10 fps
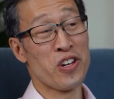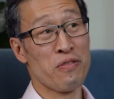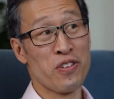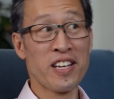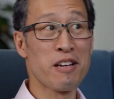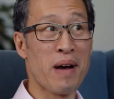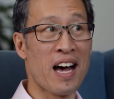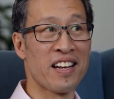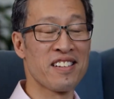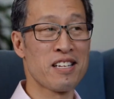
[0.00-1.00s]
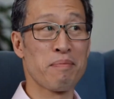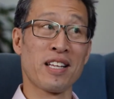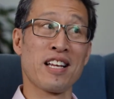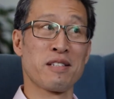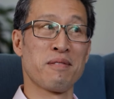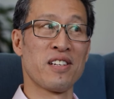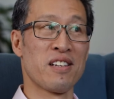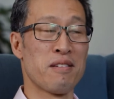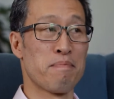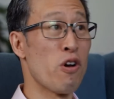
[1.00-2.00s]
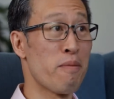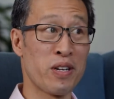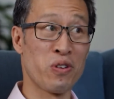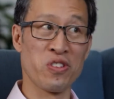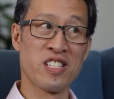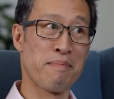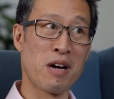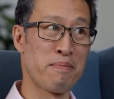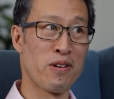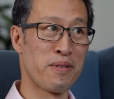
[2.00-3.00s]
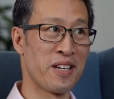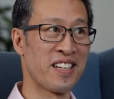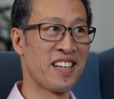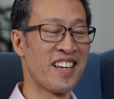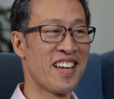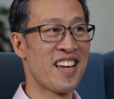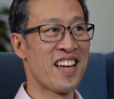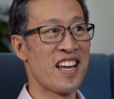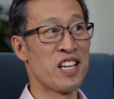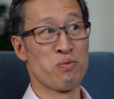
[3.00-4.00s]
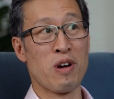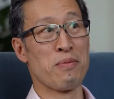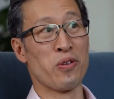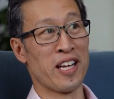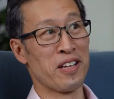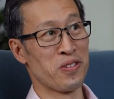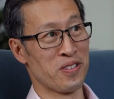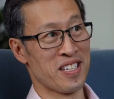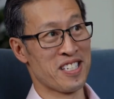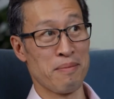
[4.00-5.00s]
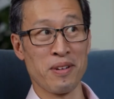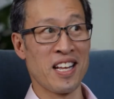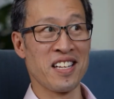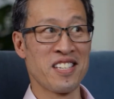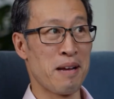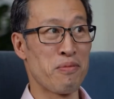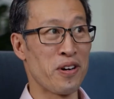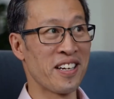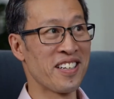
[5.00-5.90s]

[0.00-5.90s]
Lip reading: know, if you think about it, something that's permanent or semi-permanent is way more lethal than something that's temporary.